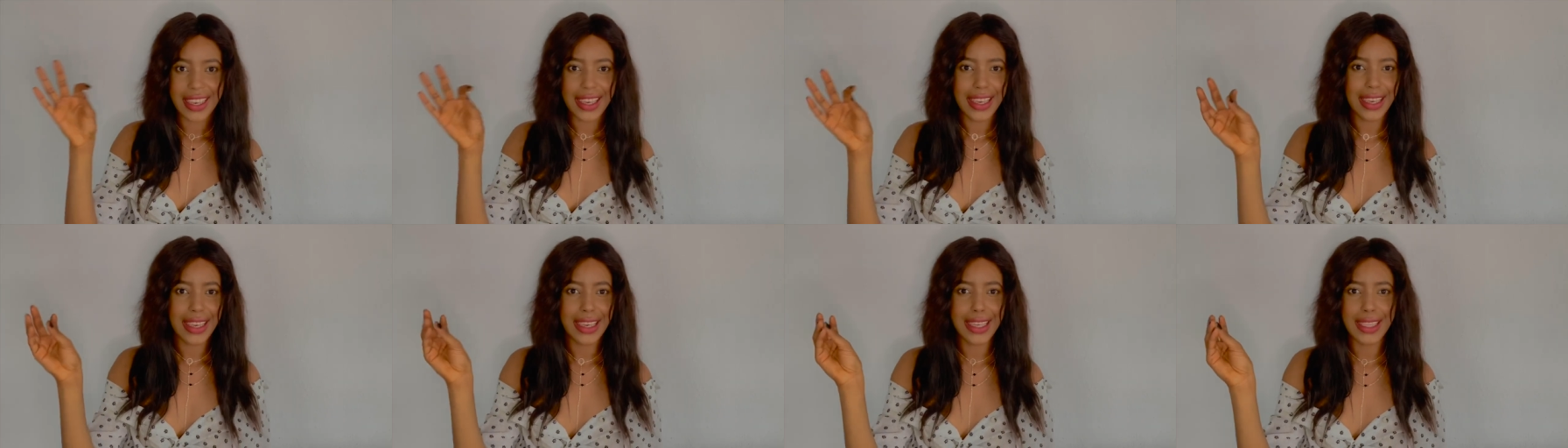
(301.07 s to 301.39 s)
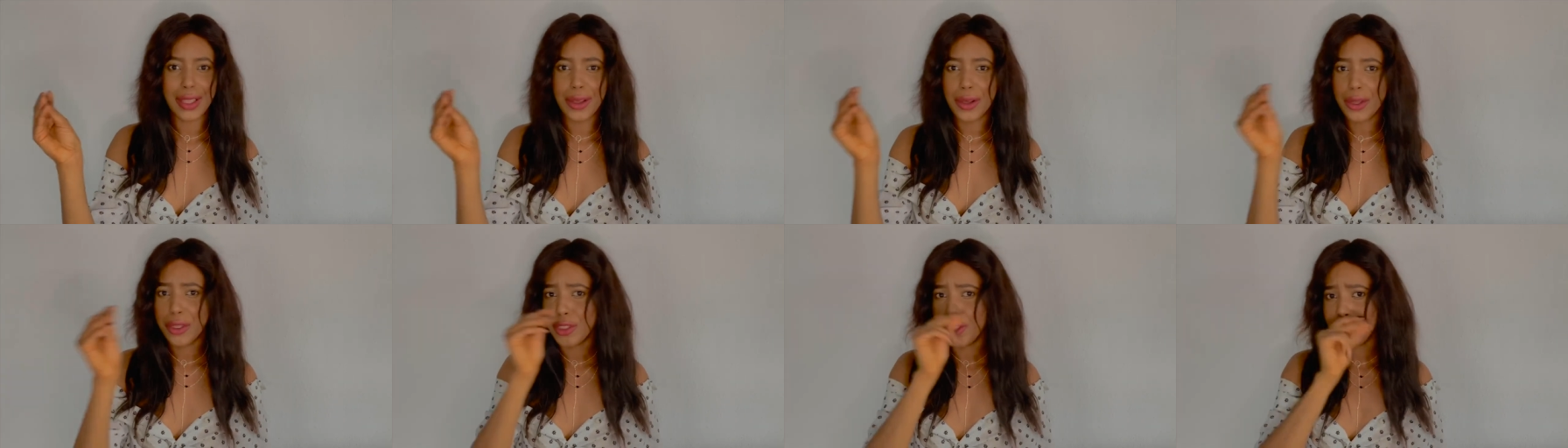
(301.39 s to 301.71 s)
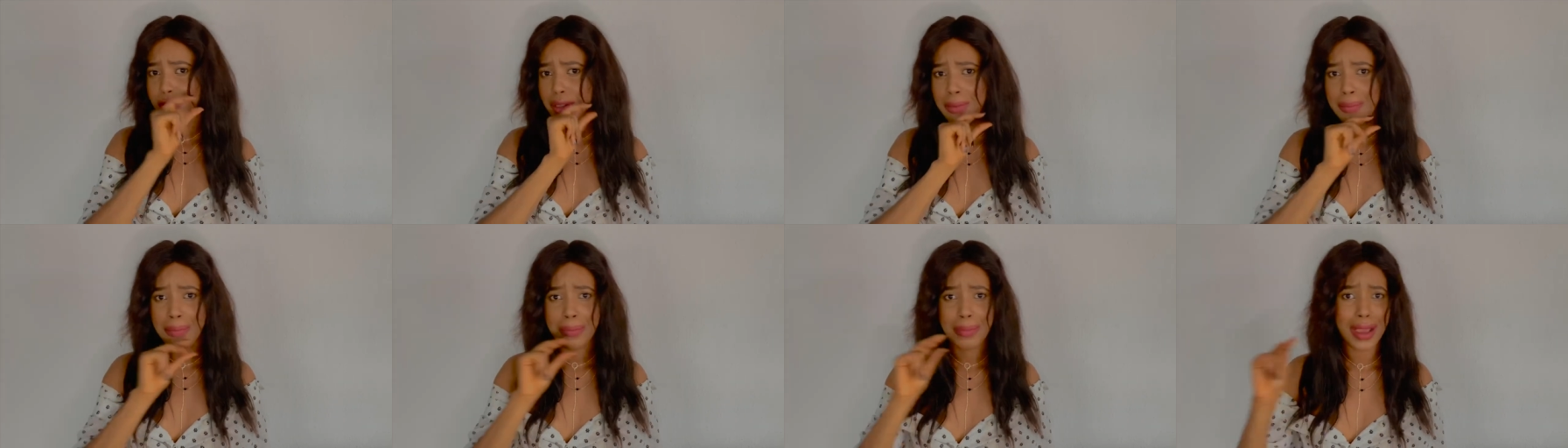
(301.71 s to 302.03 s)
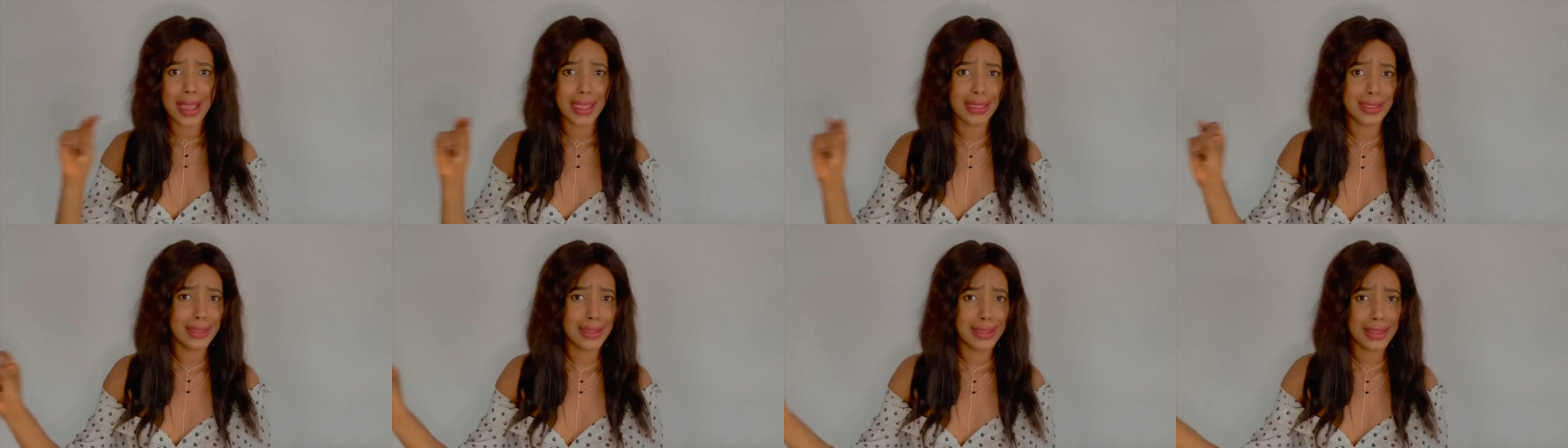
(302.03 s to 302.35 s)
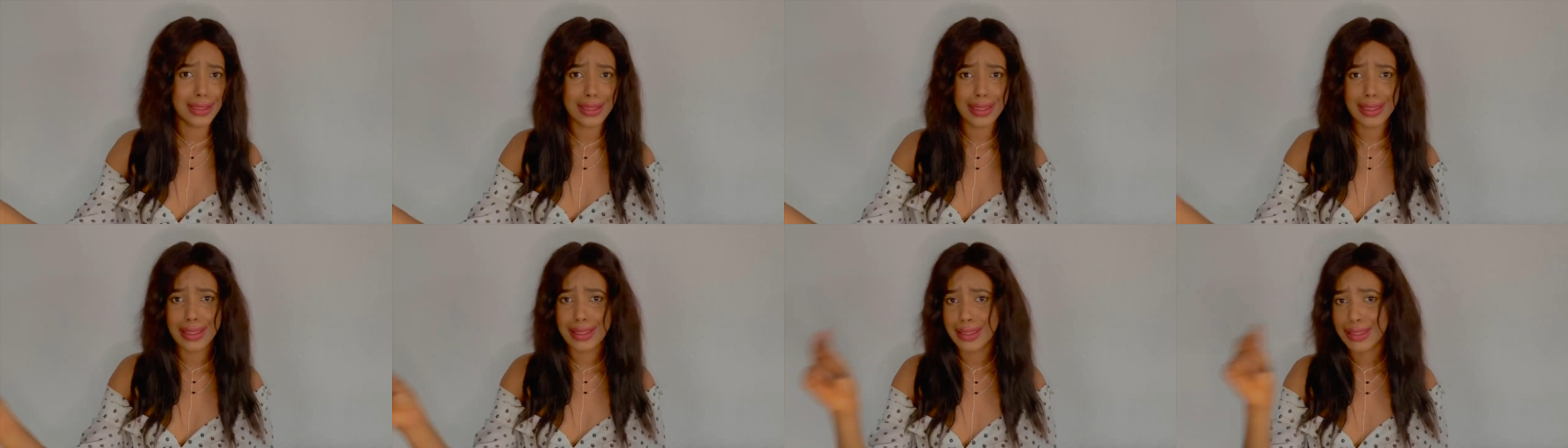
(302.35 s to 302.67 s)
it
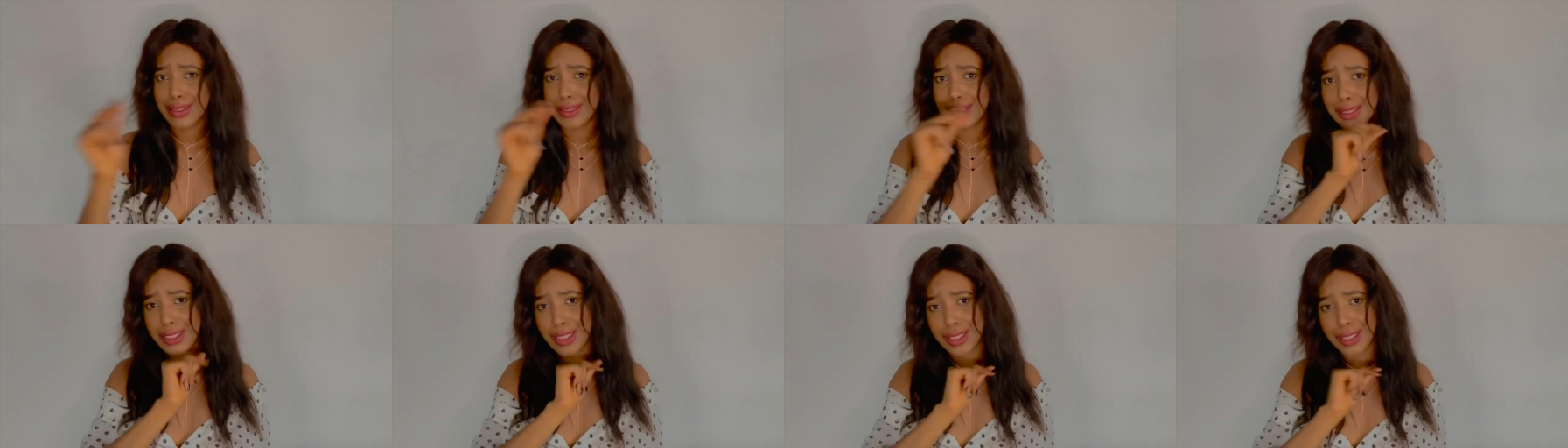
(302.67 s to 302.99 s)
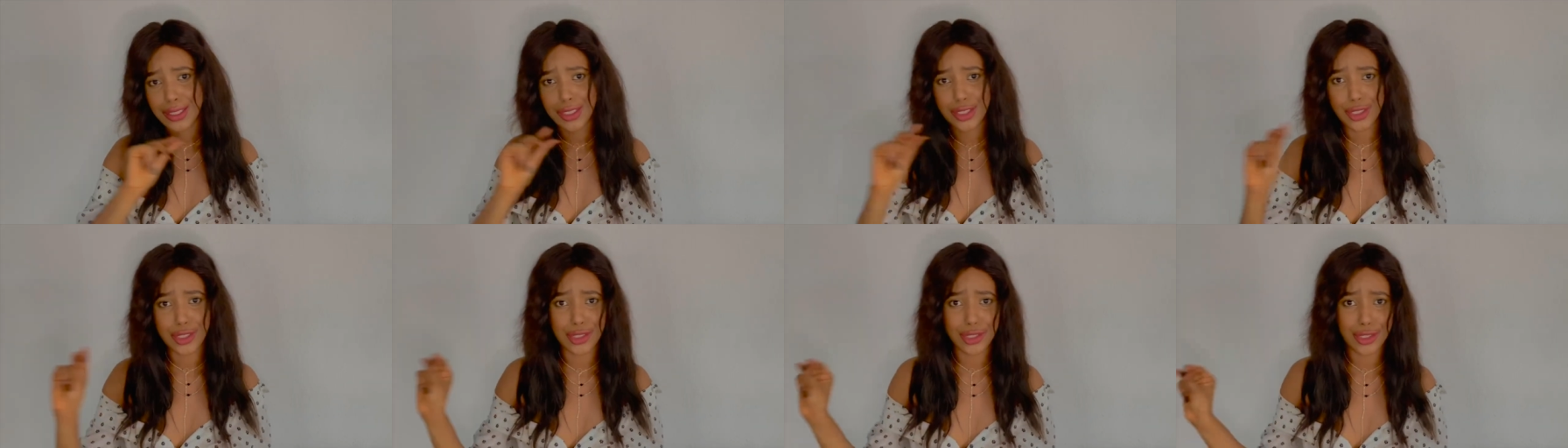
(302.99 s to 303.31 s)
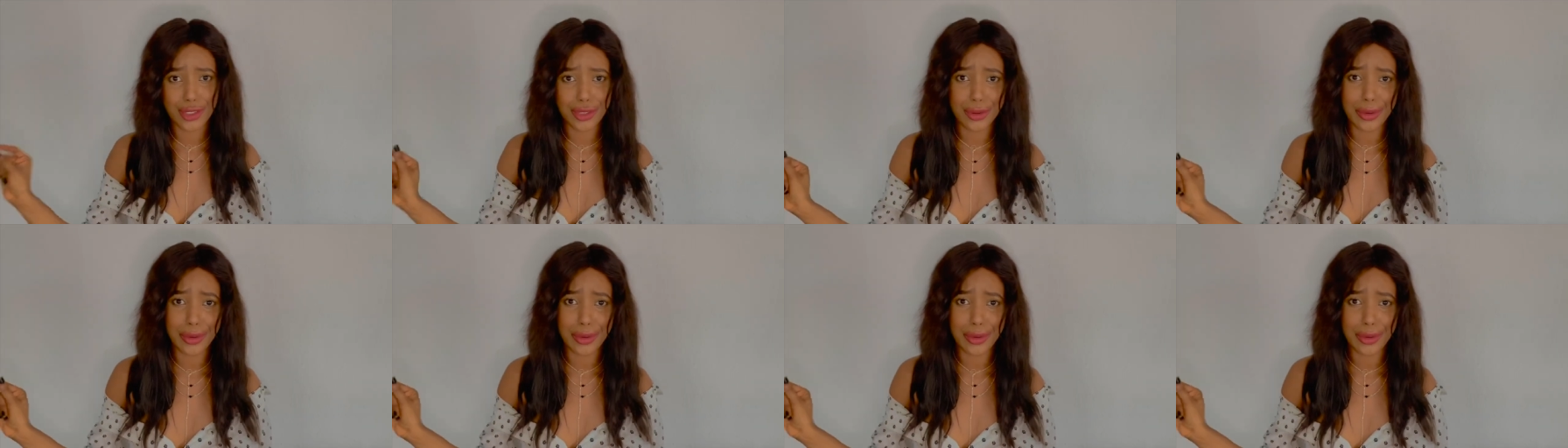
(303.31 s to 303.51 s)
automatically changes your